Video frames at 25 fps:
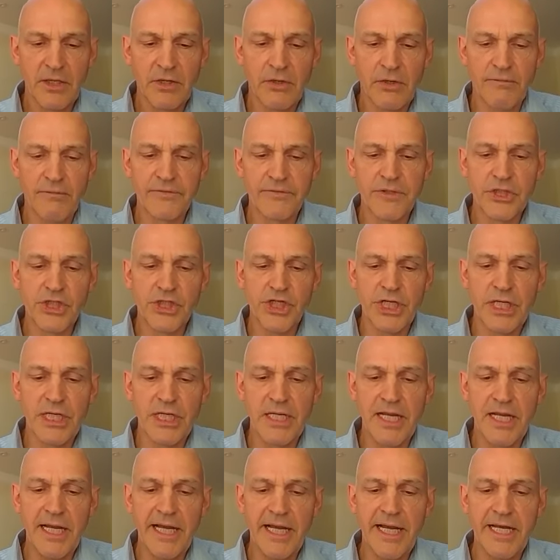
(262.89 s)
of the
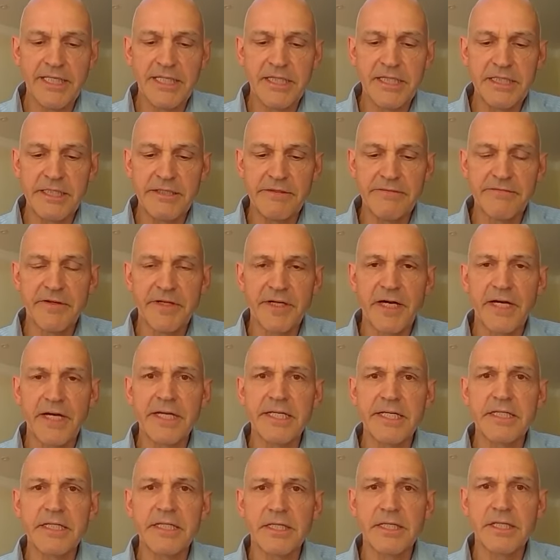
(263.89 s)
gene-edited
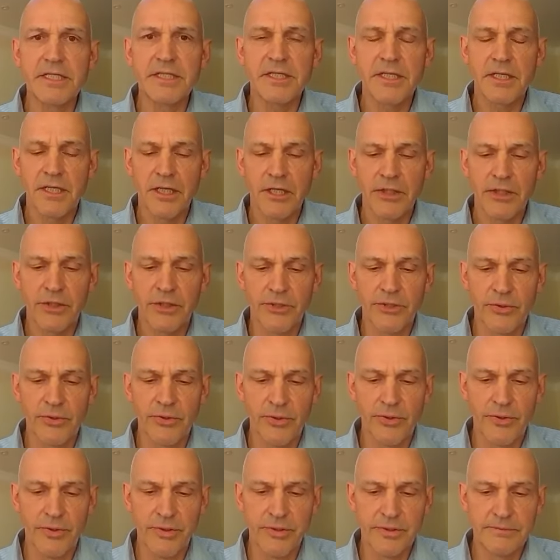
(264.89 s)
varieties
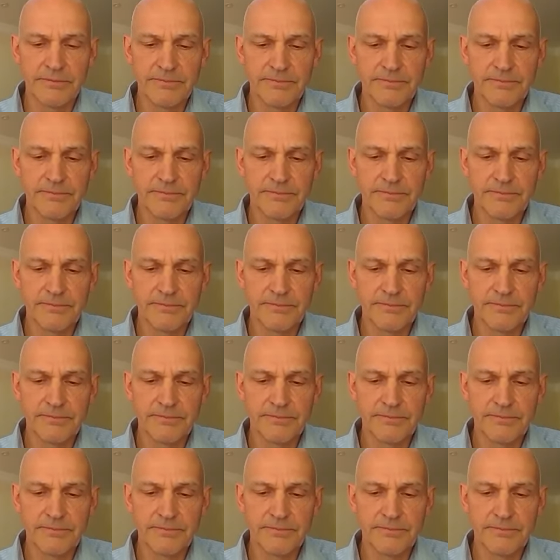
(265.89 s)
grown.